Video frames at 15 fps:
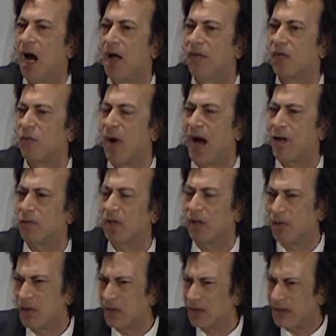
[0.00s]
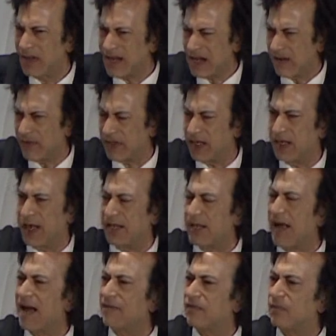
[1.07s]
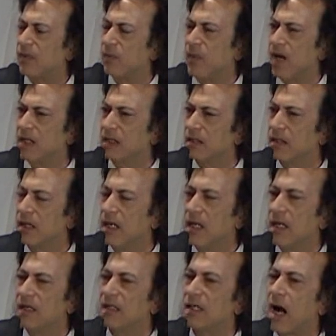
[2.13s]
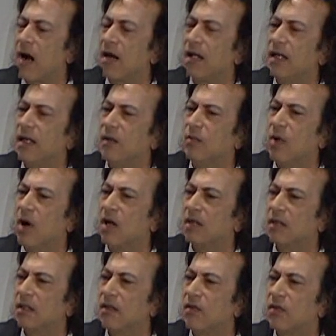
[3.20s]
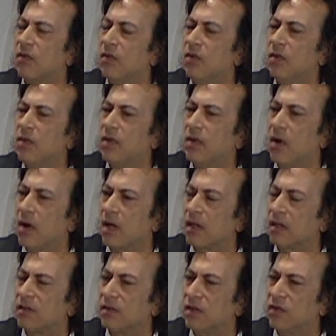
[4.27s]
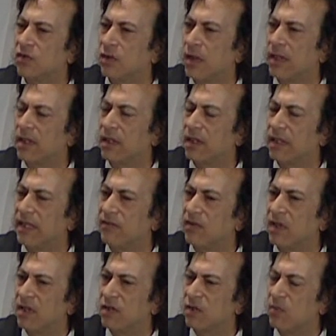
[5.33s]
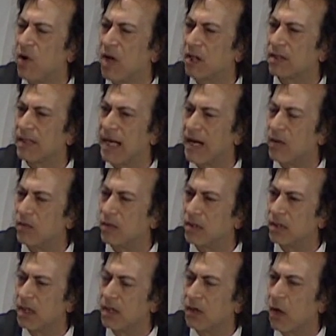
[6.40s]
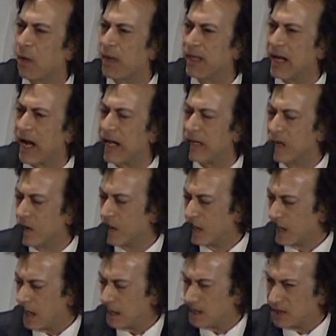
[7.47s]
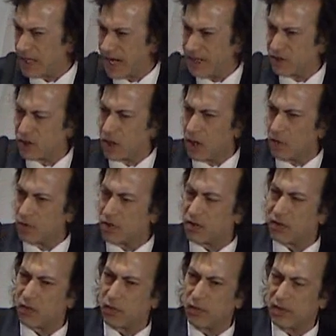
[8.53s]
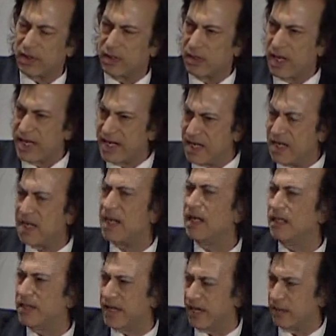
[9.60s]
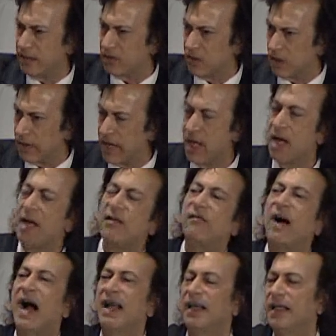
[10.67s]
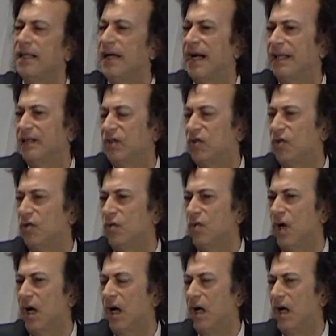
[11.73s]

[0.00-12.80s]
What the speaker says: throughout. Think of it, in 8.5 months. Starting in Boston, through New York, Detroit, Cleveland, small towns, going on a stagecoach through Indian territory, finally got to